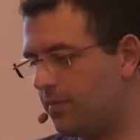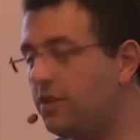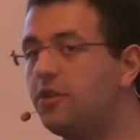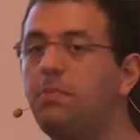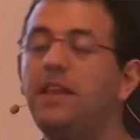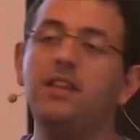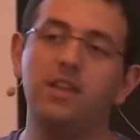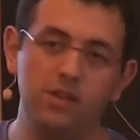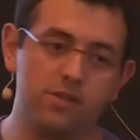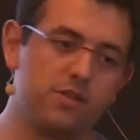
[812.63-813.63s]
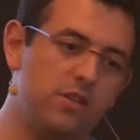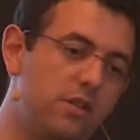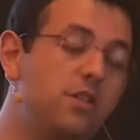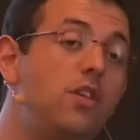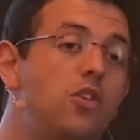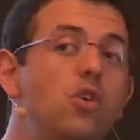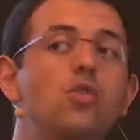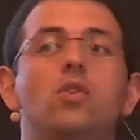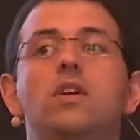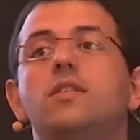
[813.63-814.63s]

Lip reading: spinning disk. This is usually